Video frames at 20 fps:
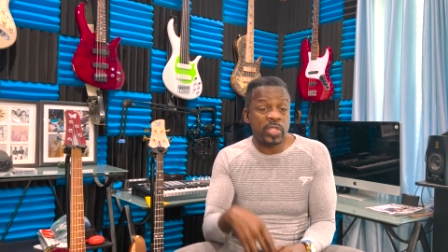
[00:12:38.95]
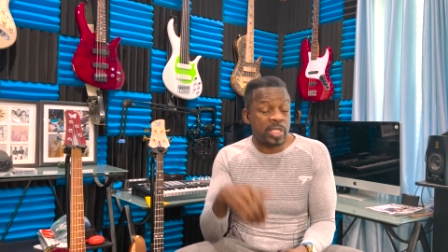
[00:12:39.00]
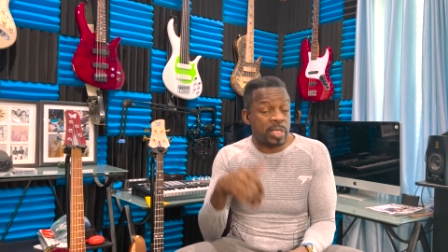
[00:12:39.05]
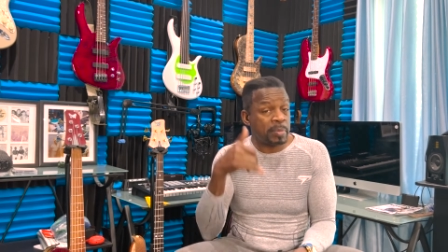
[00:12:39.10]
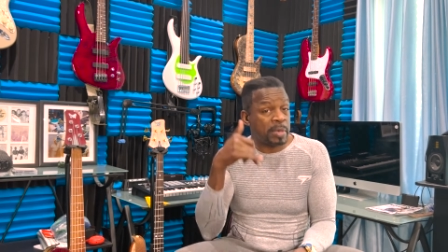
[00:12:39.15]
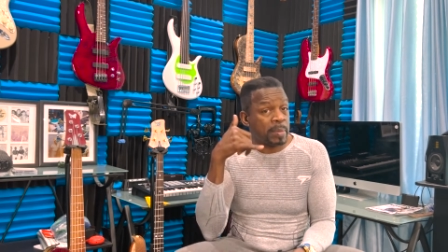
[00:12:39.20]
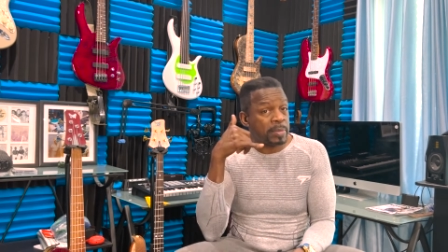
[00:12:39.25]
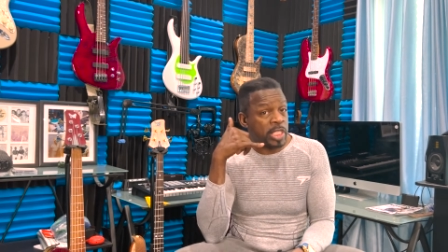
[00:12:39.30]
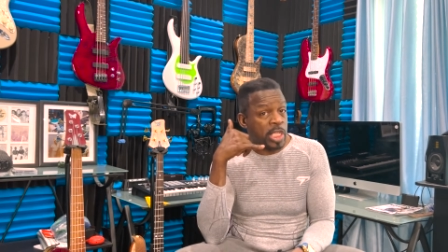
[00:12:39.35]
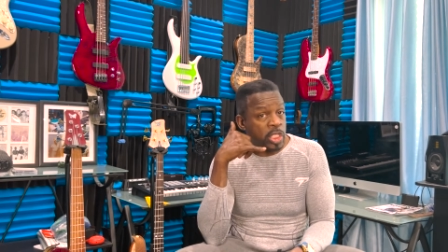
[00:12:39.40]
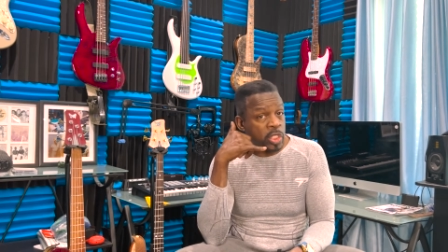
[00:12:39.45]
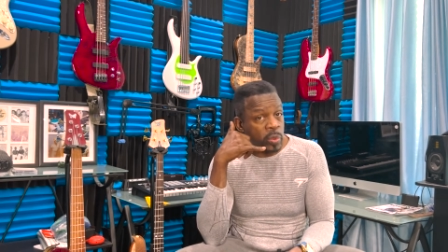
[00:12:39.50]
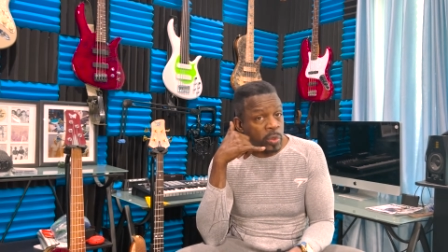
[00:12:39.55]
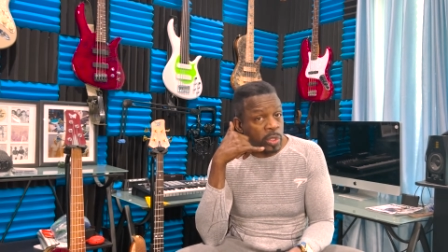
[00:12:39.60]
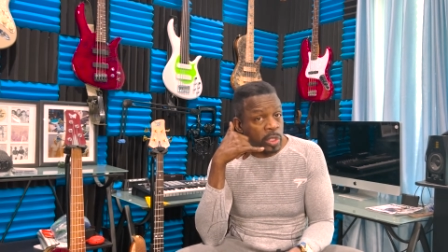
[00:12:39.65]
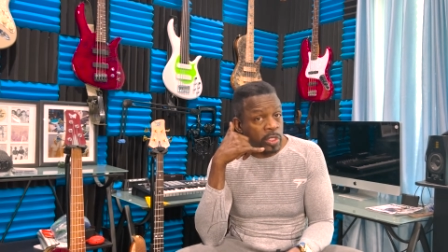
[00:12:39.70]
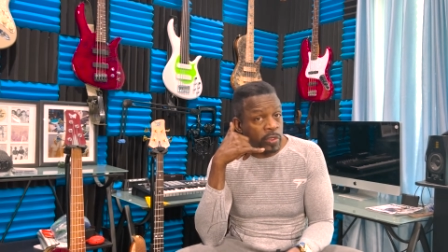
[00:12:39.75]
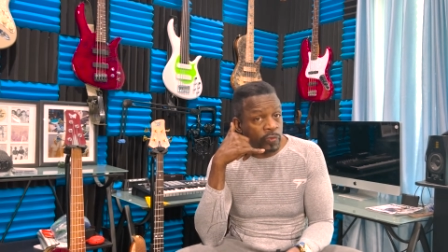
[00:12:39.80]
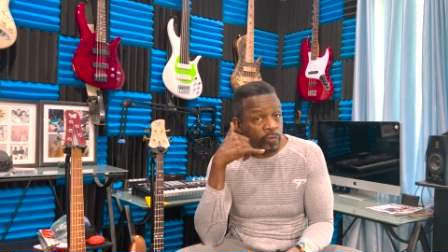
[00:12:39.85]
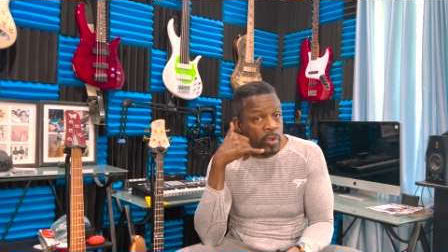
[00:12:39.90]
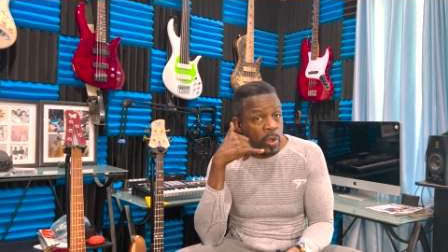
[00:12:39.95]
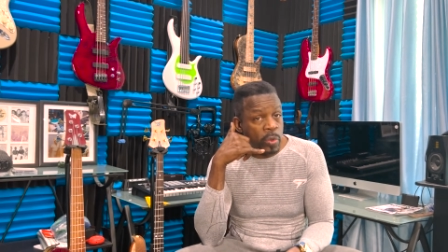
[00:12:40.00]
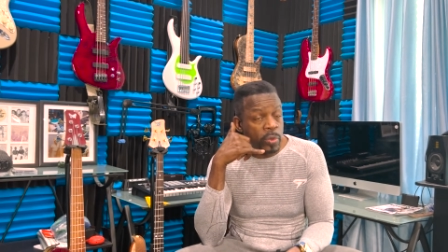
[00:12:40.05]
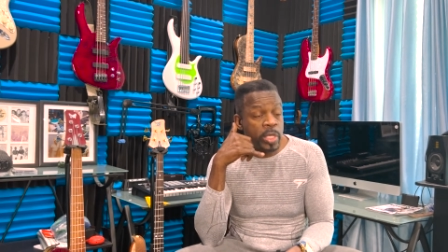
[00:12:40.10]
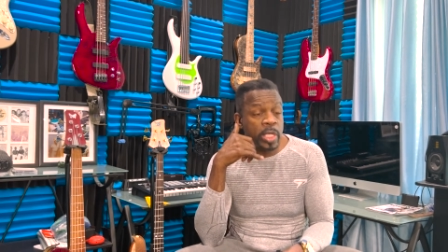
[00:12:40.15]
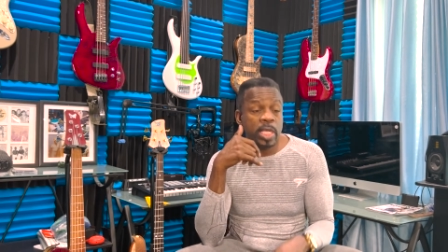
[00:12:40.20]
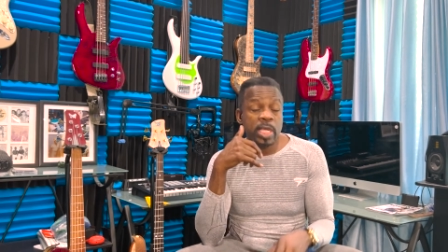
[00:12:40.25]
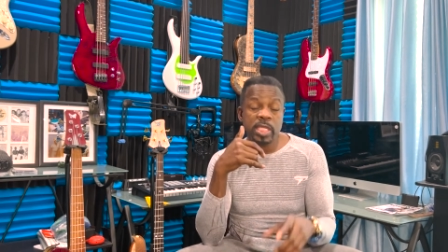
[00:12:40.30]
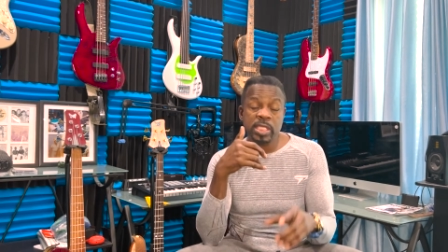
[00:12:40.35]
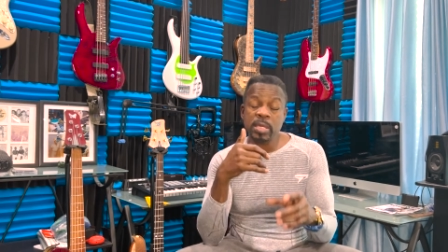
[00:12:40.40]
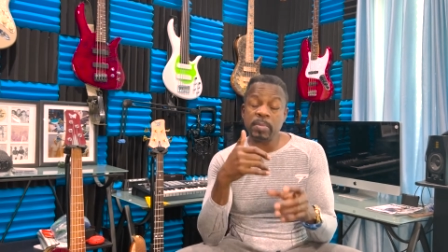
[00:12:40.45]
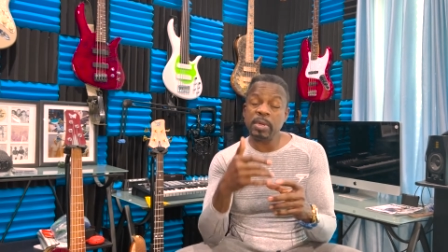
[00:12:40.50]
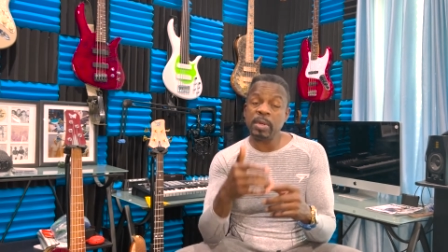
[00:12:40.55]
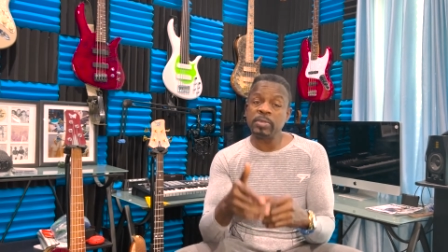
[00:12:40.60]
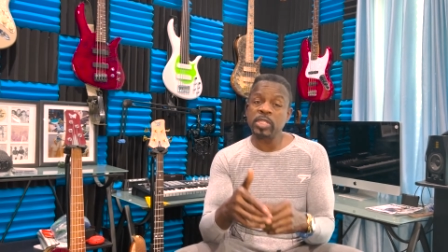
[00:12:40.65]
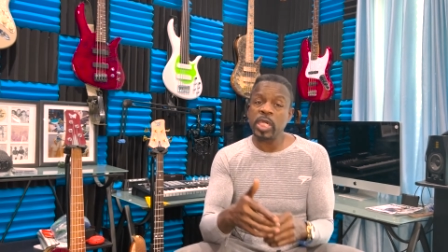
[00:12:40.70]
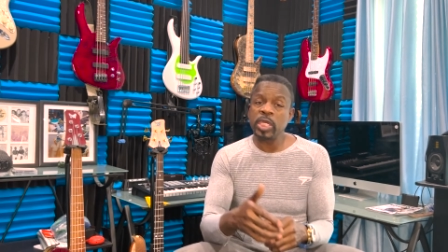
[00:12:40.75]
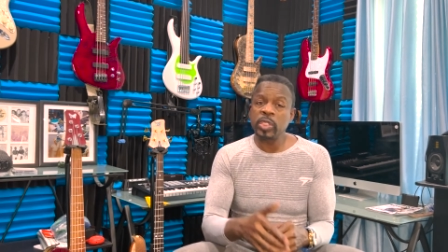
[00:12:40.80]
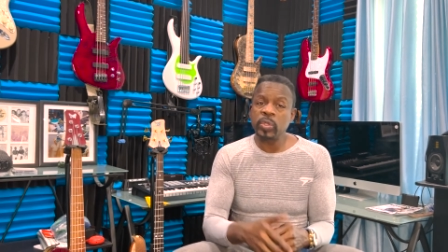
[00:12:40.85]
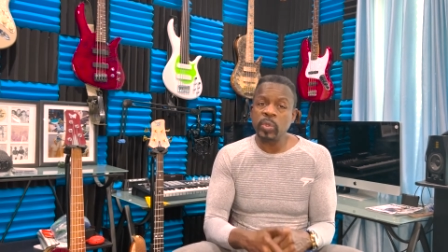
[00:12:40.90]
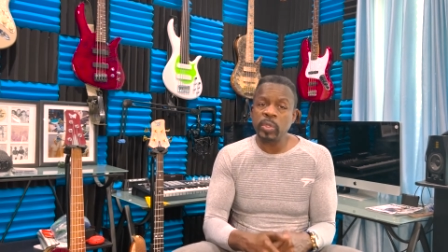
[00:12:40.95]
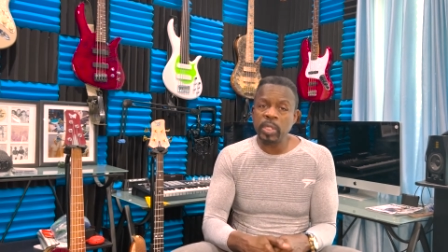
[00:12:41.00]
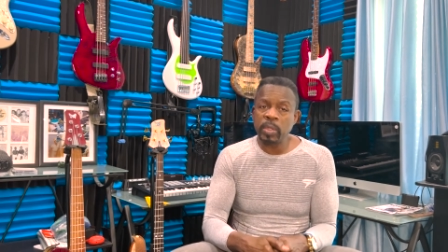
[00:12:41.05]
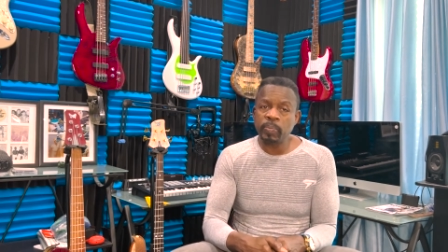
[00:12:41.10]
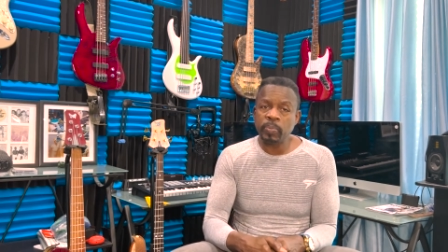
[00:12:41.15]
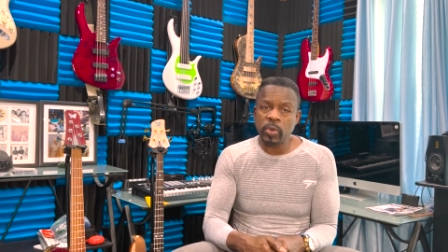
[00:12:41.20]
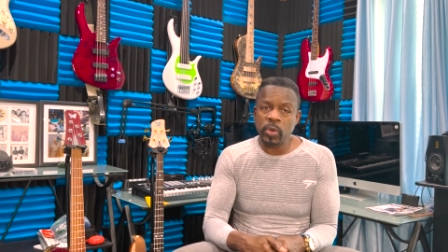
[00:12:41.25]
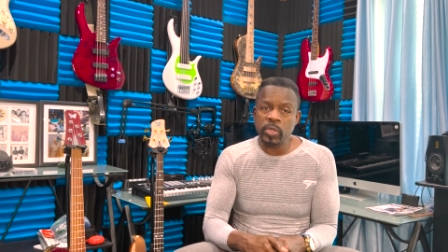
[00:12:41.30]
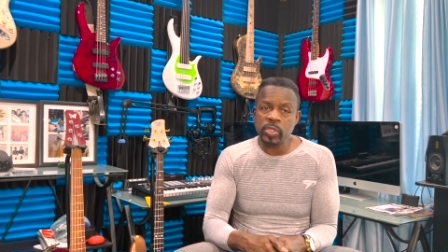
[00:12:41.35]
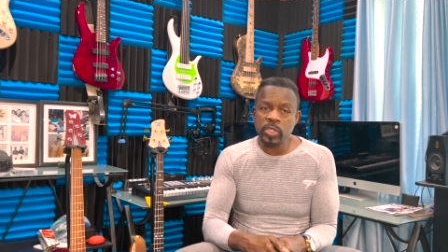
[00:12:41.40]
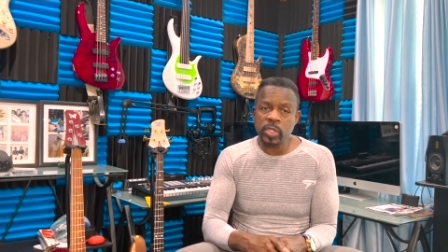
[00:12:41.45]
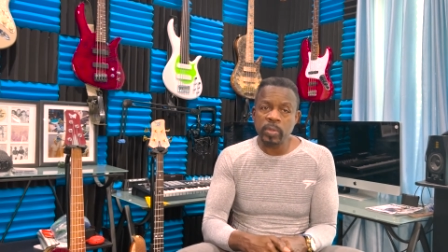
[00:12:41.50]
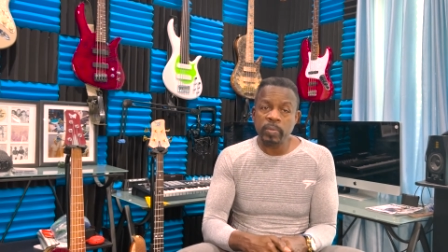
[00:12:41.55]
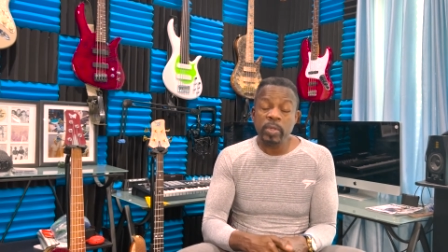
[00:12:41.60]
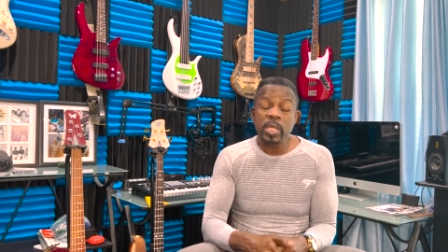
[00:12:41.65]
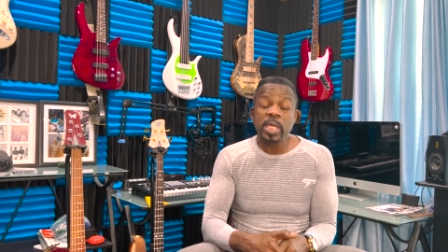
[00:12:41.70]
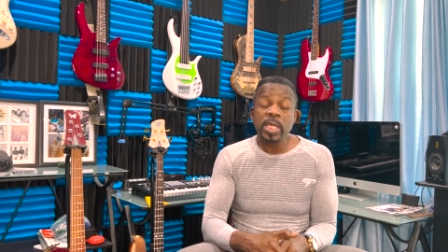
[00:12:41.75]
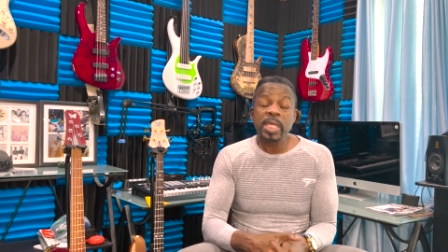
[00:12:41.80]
sometimes I do it on the phone, sometimes I do it in person,